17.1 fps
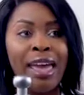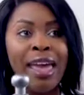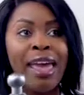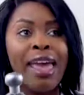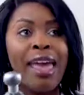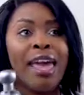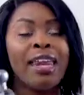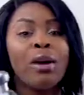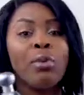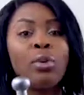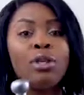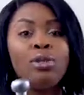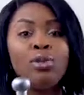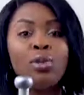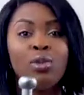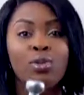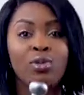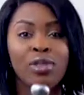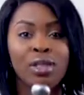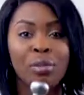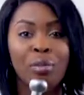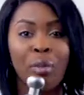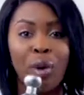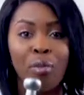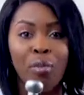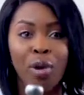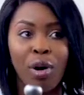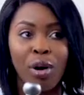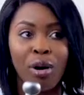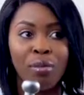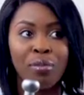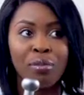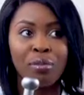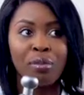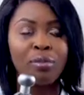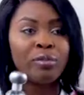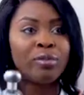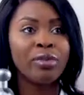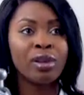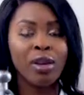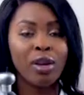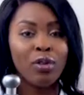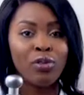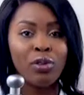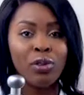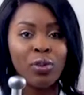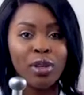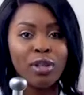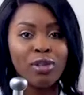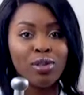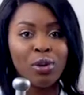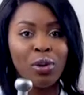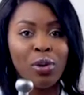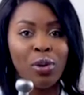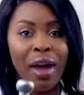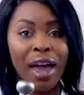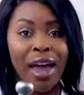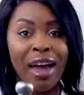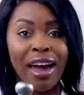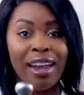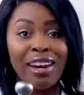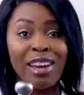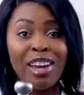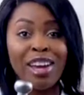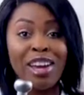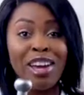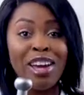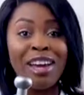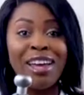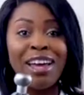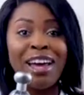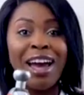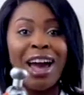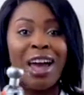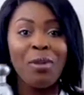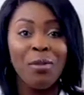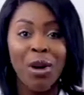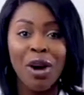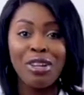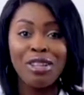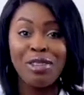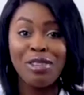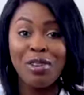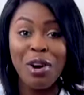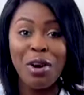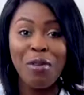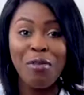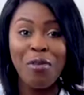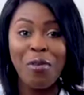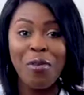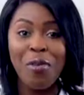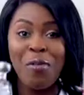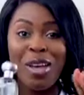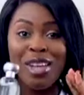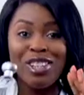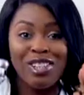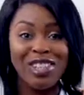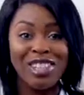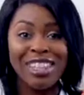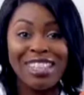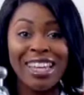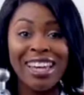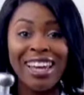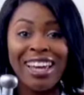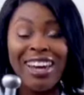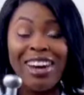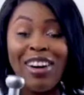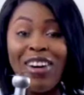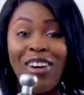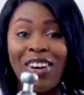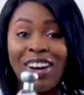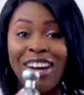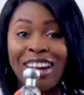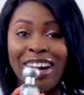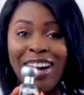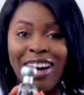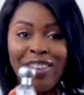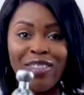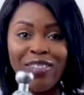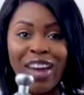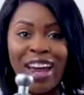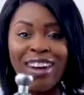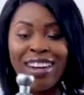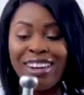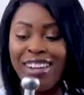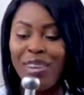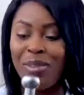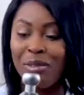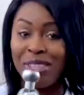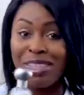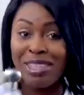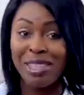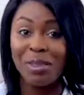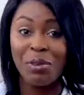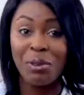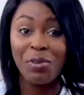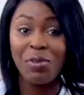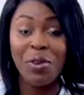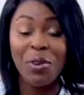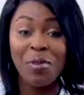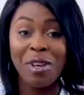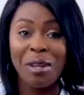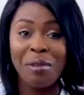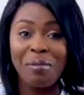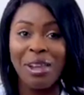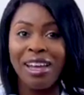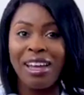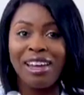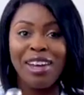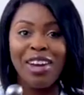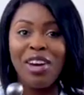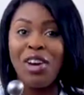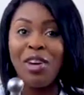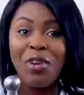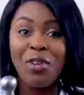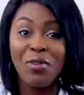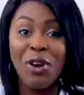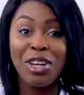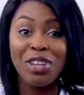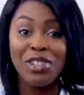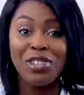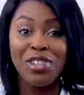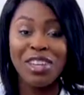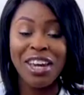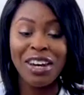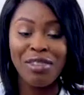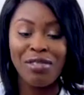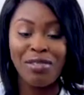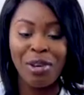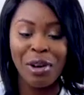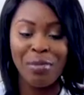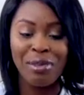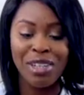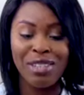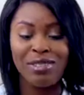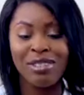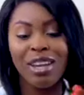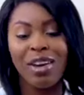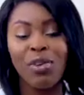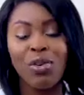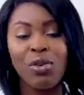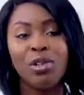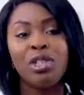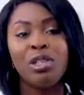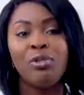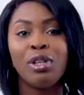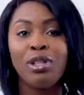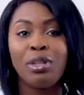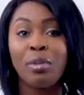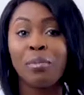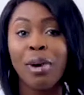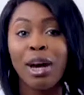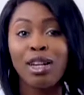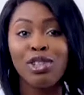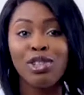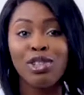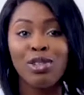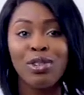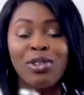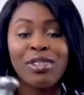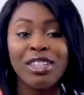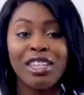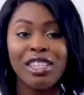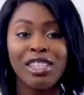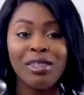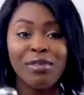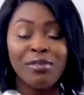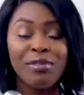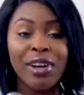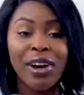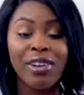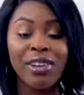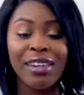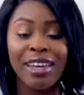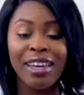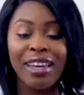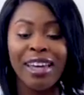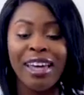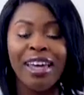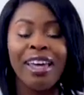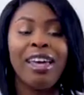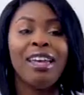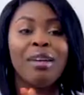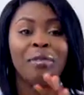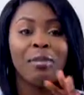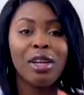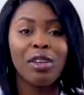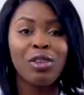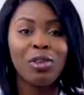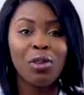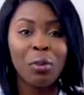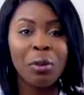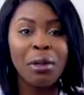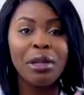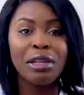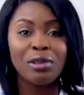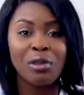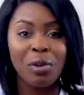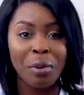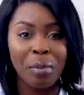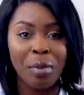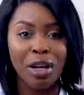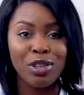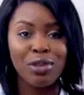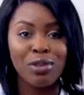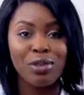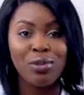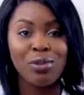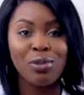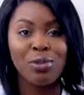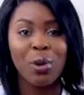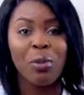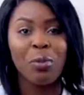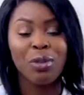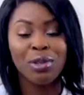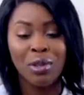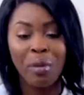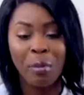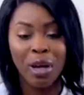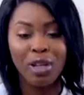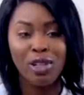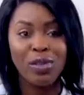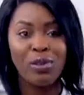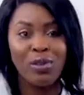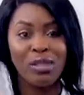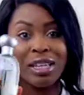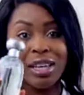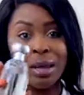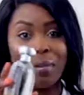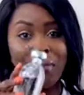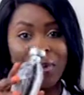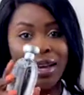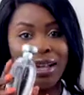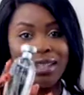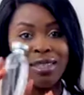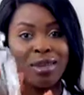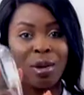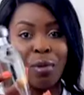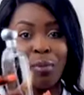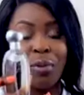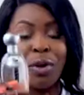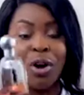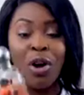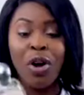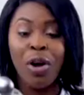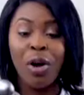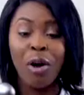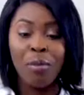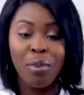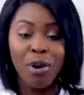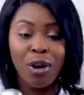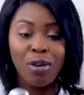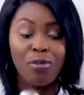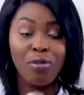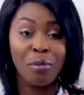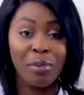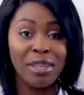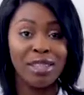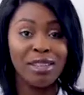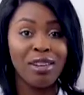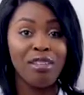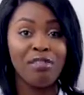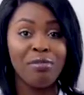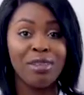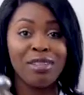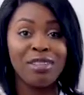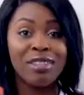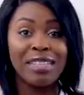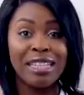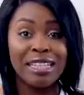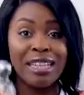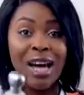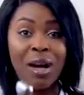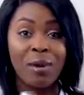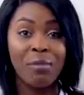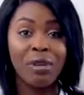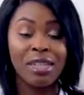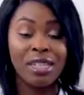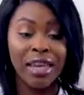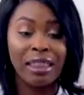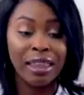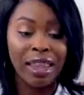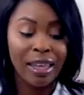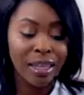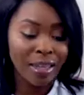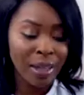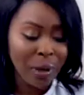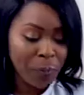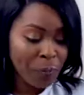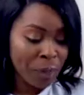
And I went to go visit my mom a few weeks ago, and I walked into her room, and just sitting on her vanity was this perfume, and I'm like, where did you get it from? And she was like, oh, she went to Marshall's and she found it. And I'm like, you know what, let's go to Marshall's. So I went to Marshall's and I picked up a bottle for myself because that's how much I like it.